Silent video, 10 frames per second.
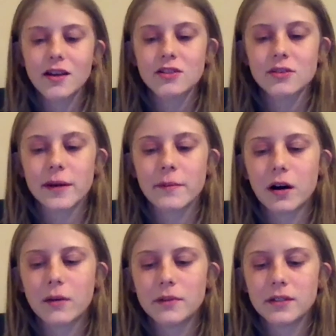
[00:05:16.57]
So my
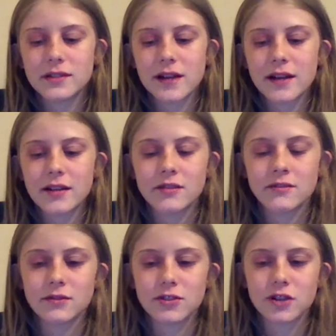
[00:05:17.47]
mom decided
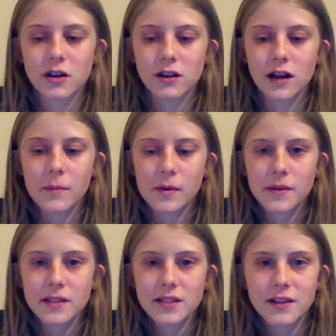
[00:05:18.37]
to start helping
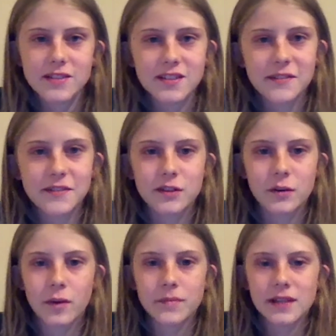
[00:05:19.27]
me sell this stuff
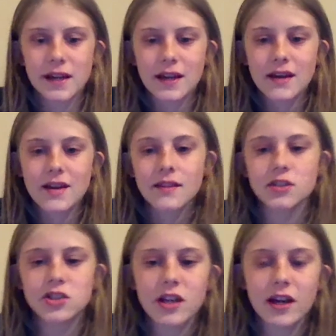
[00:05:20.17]
through a website. And then
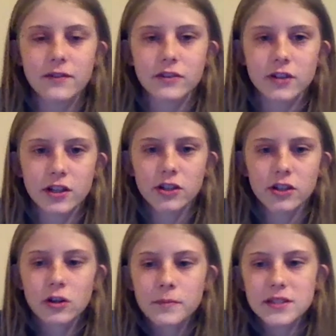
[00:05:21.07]
she kind of created
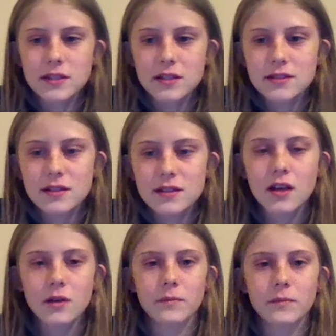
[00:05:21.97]
her own business
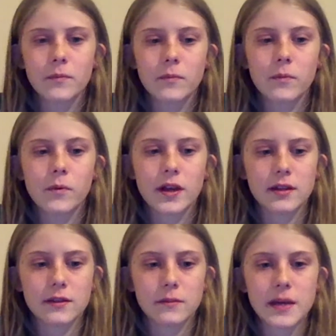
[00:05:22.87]

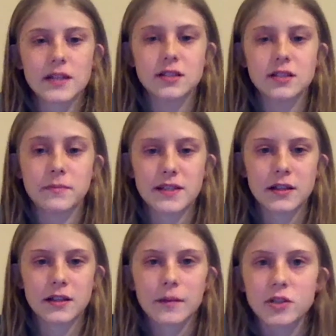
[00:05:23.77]
with
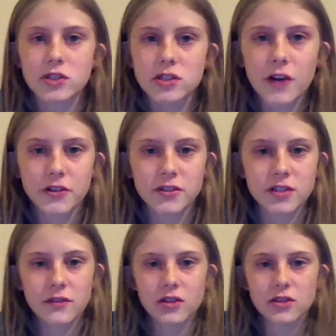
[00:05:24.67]
basically a bunch of toddler
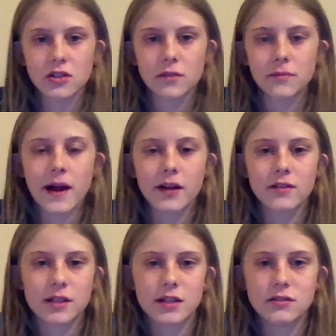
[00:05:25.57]
stuff because her
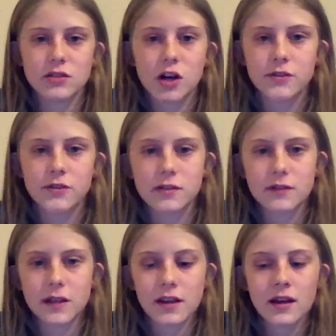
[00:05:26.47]
background's in toddlers and
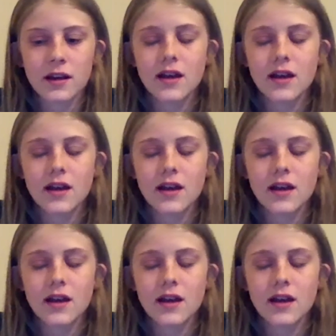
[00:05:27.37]
everything.